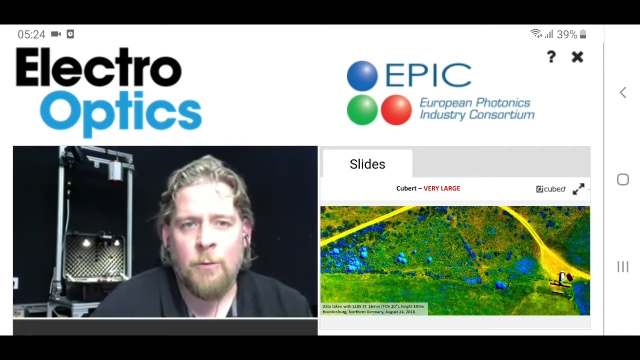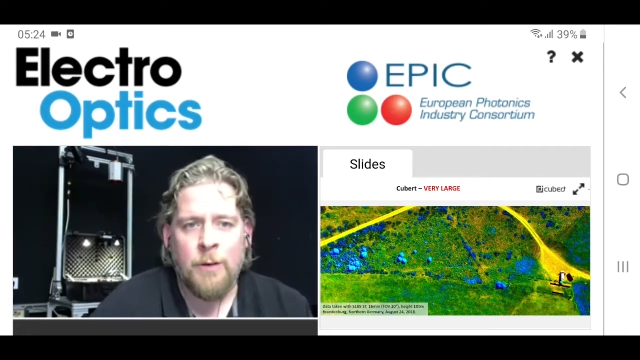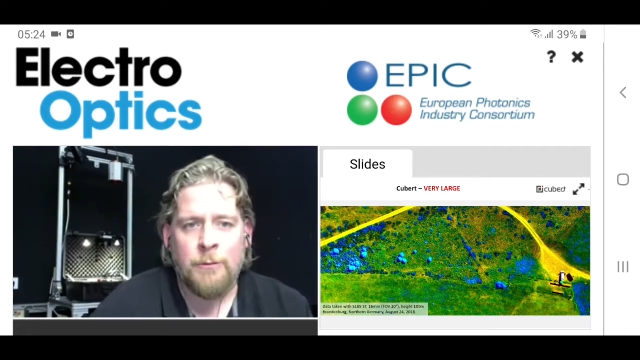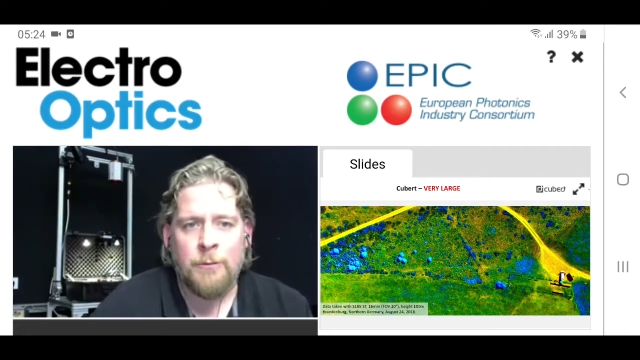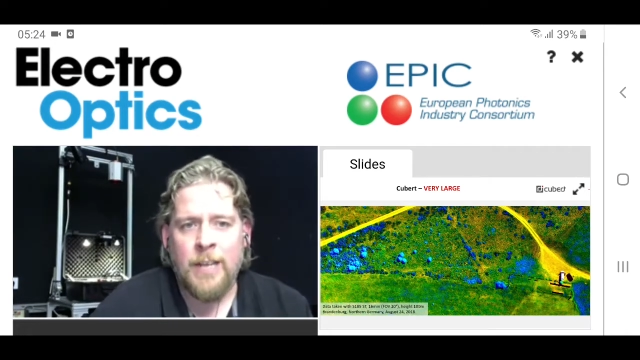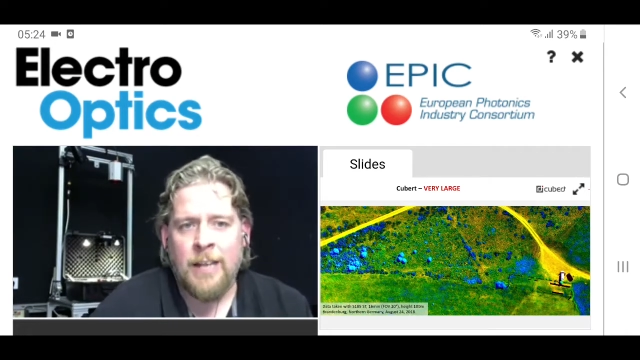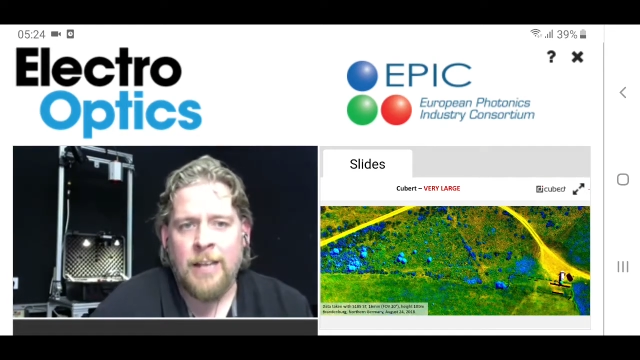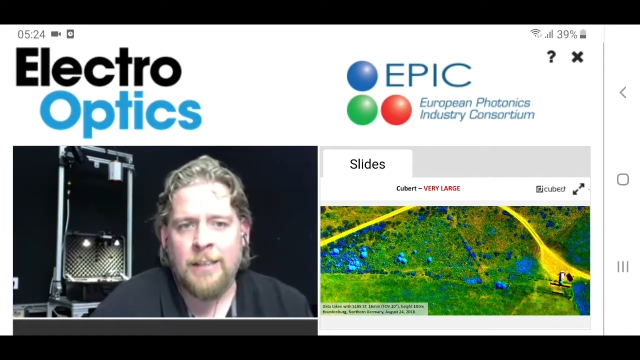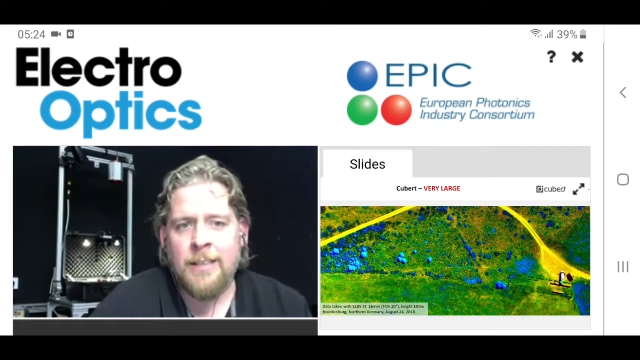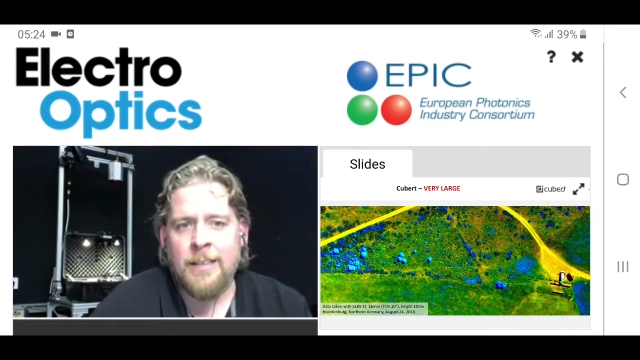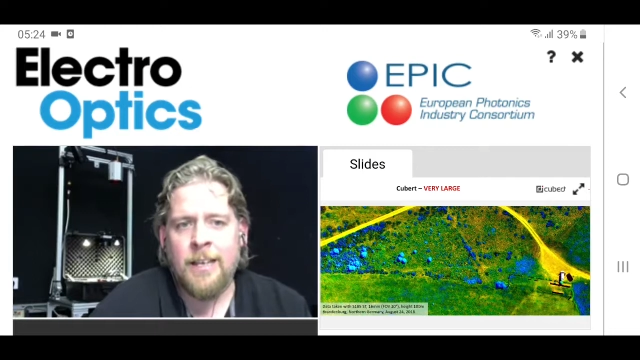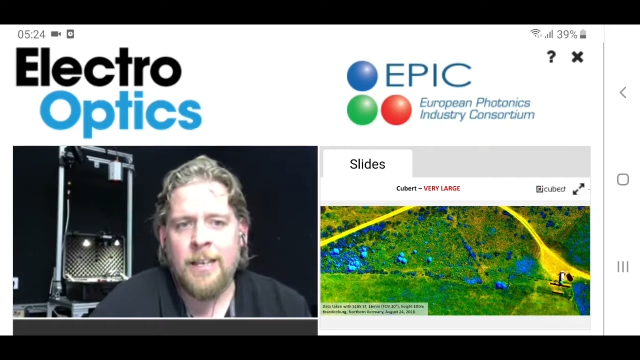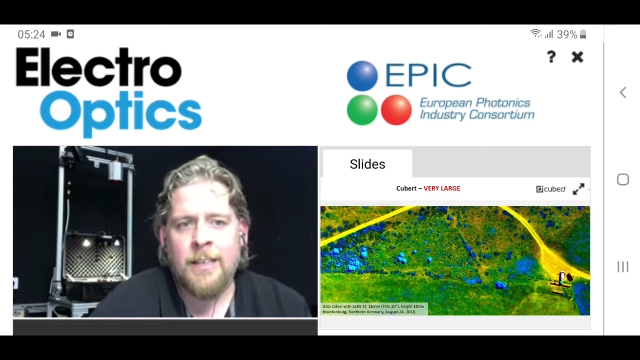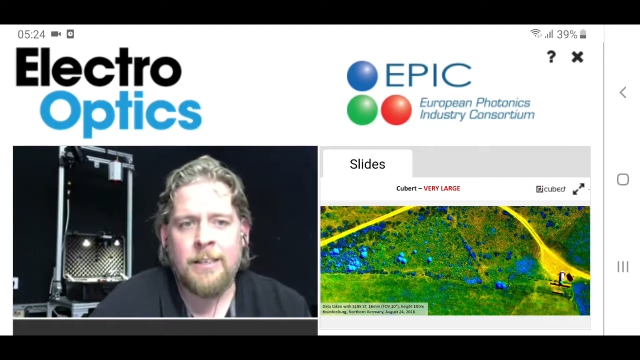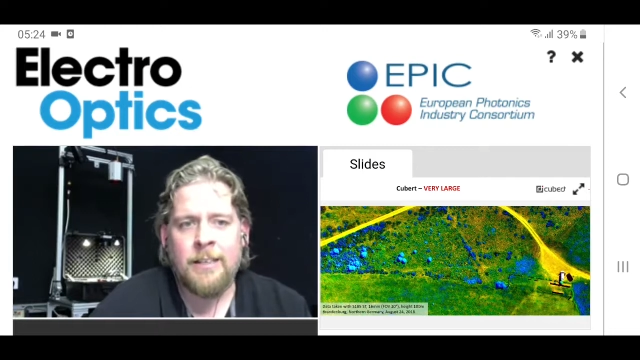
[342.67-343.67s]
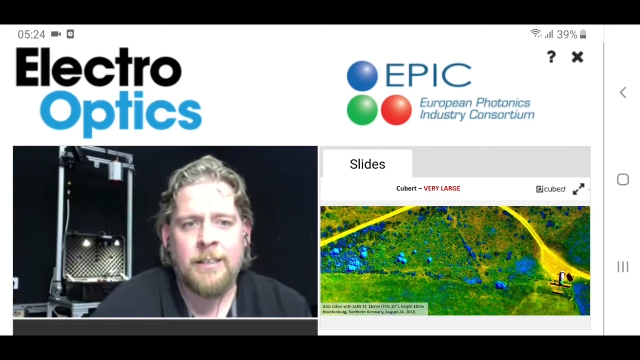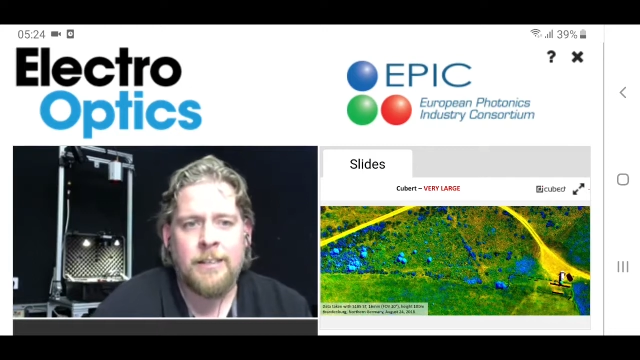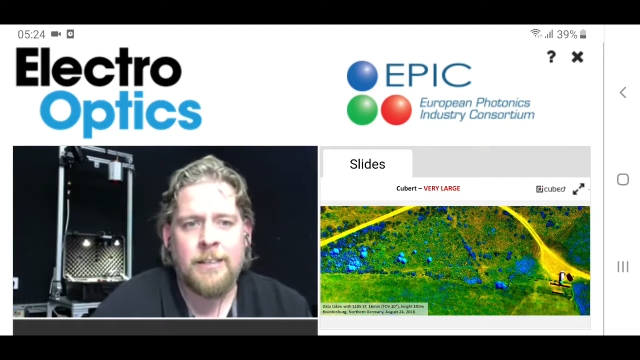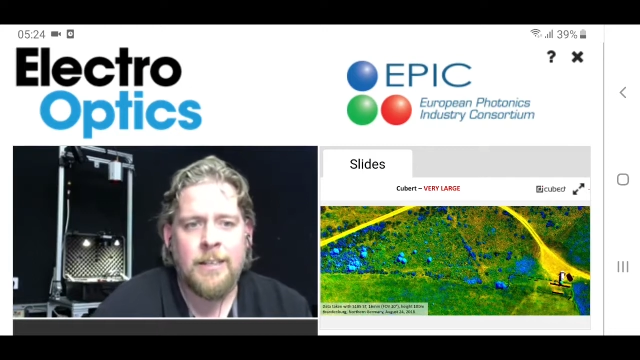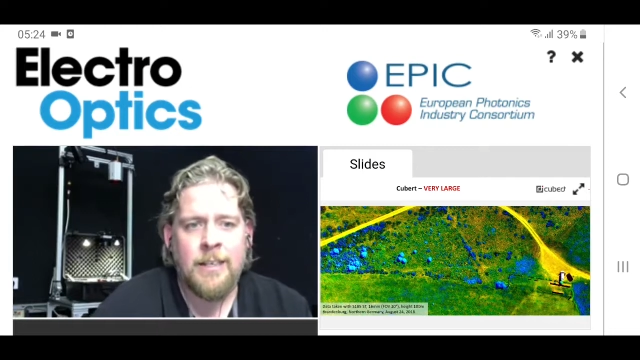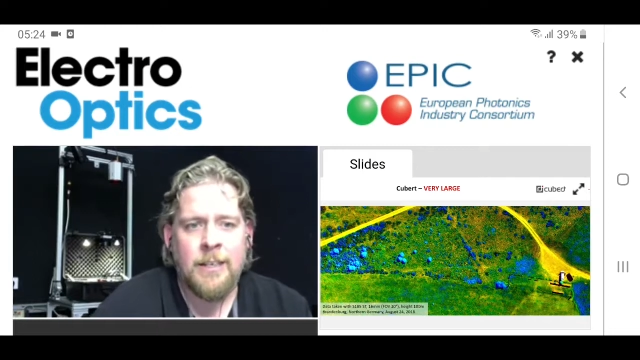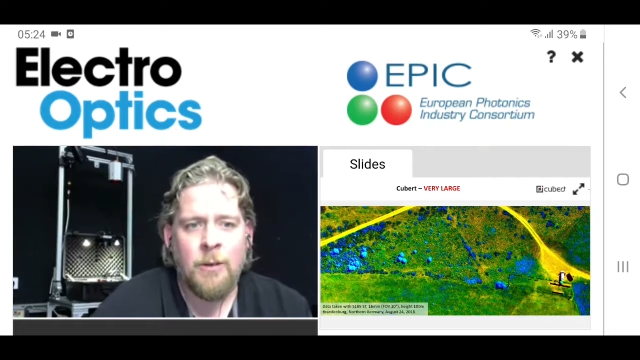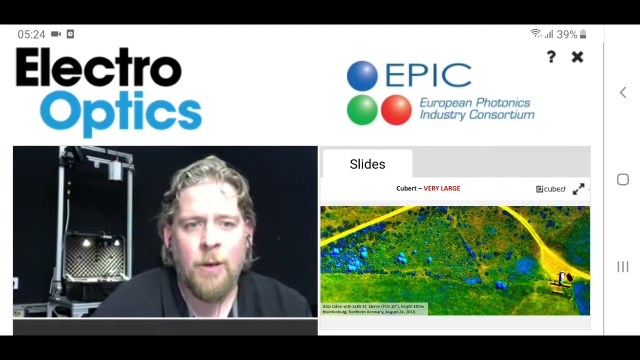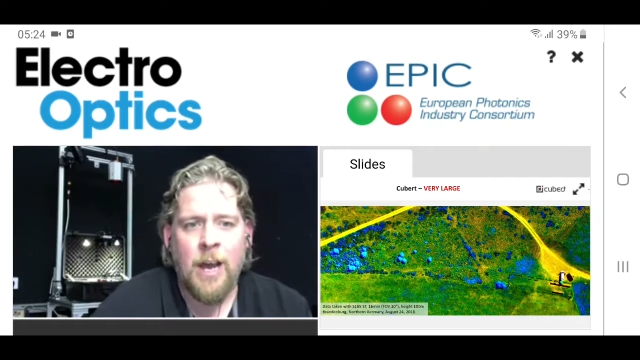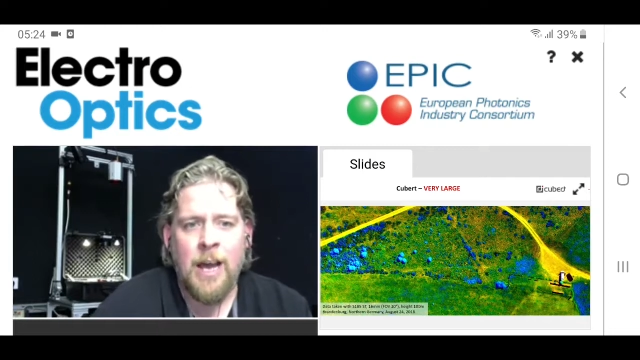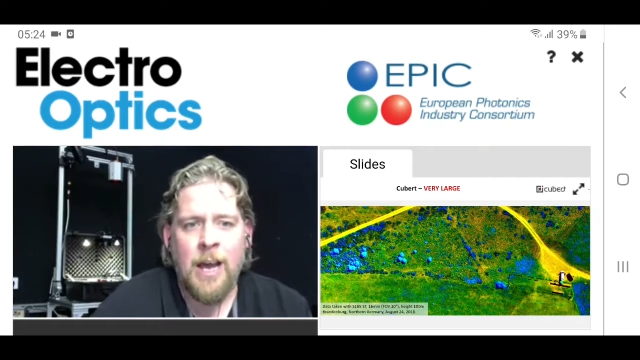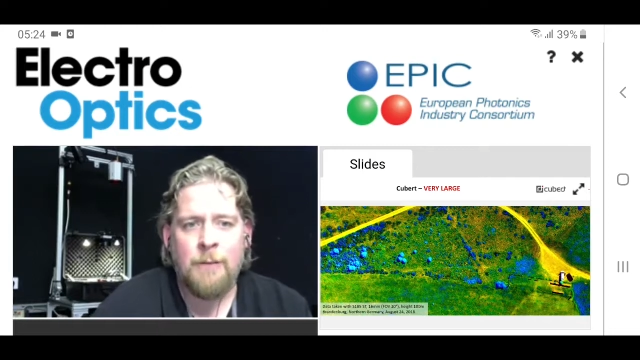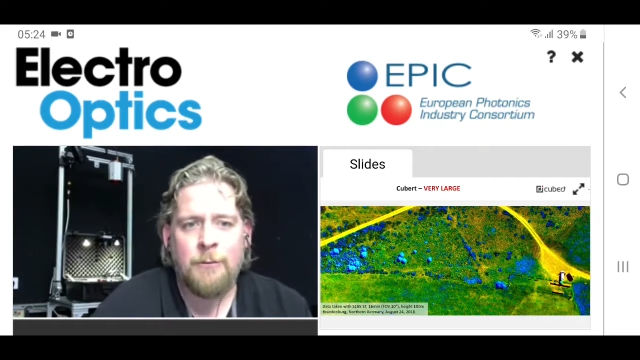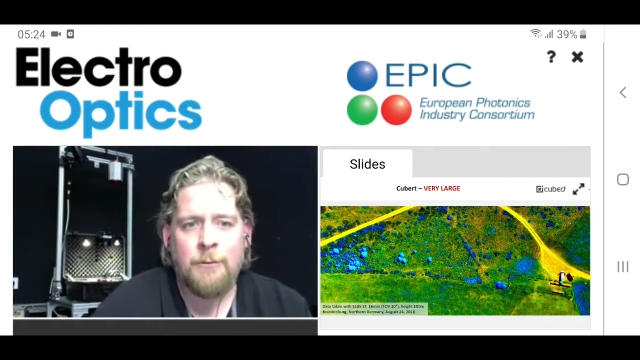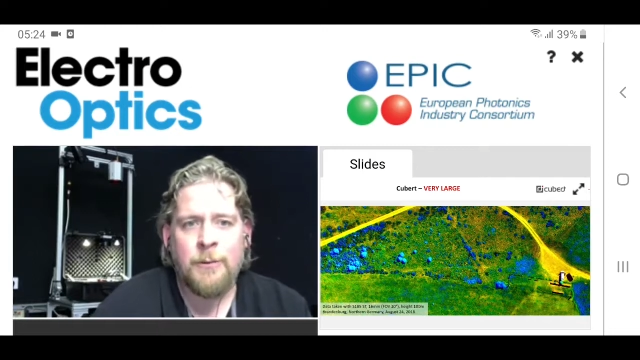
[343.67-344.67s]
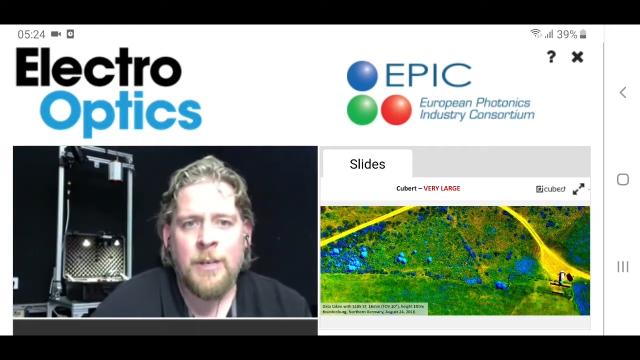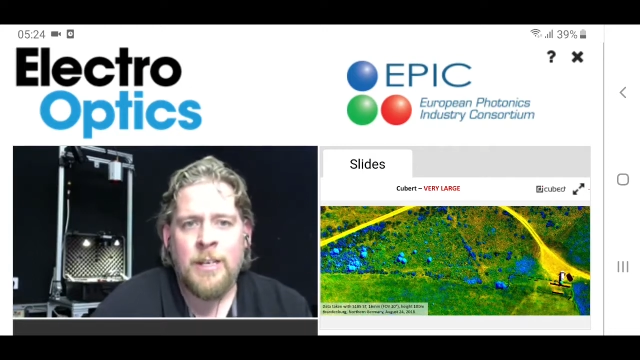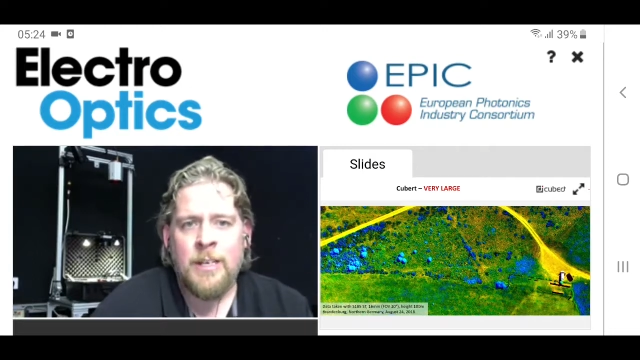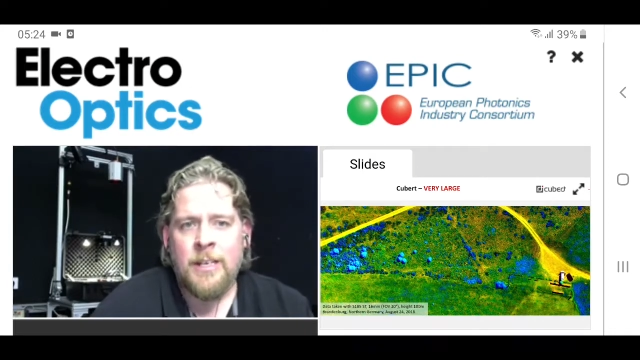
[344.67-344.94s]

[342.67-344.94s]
with Delta and EOF